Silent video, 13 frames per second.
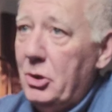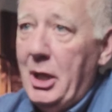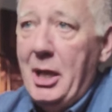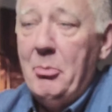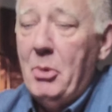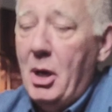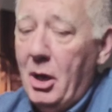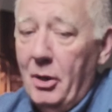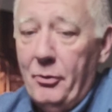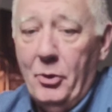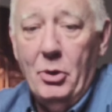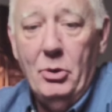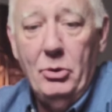same
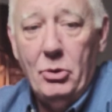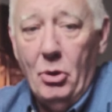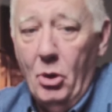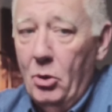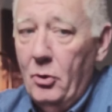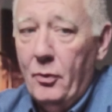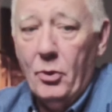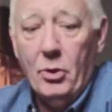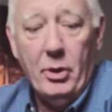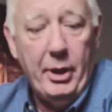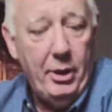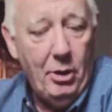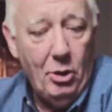microphones
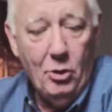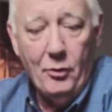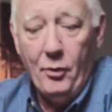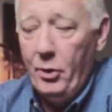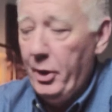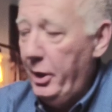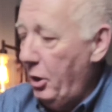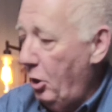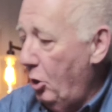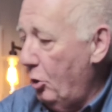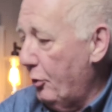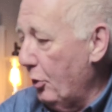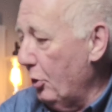over and over and
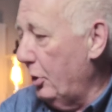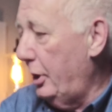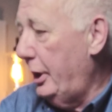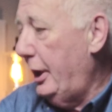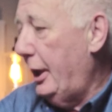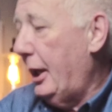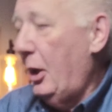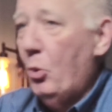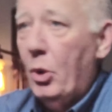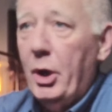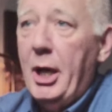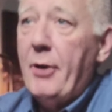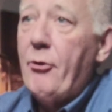over in
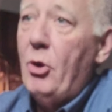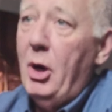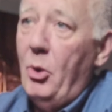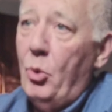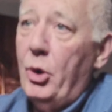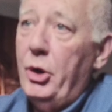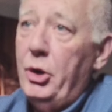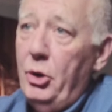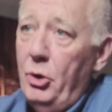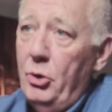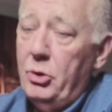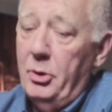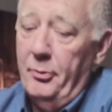whatever I want to
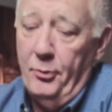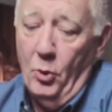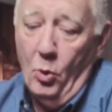use them